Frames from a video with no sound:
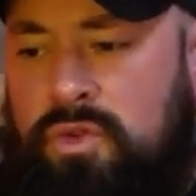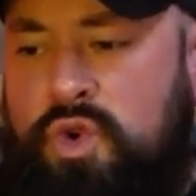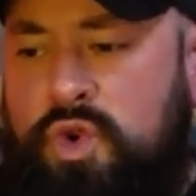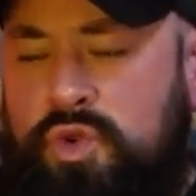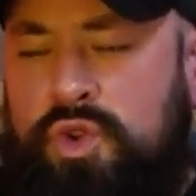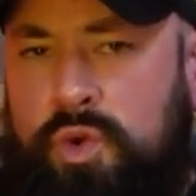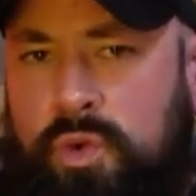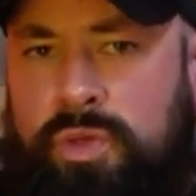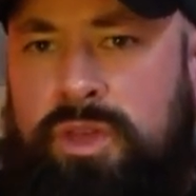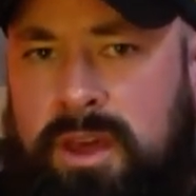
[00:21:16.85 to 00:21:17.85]
who you
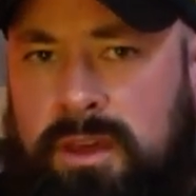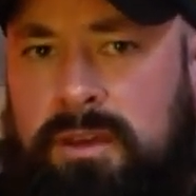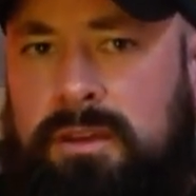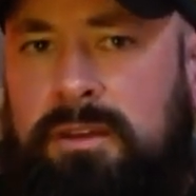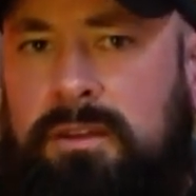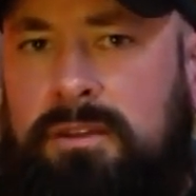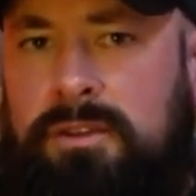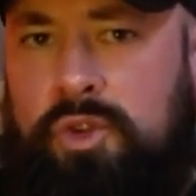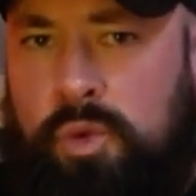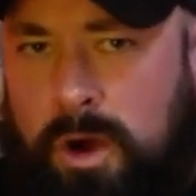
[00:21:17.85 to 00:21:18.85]
think
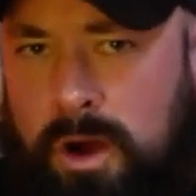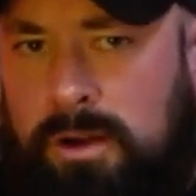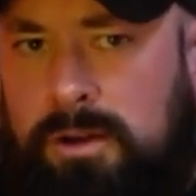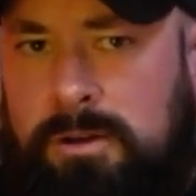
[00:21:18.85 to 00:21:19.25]
you are.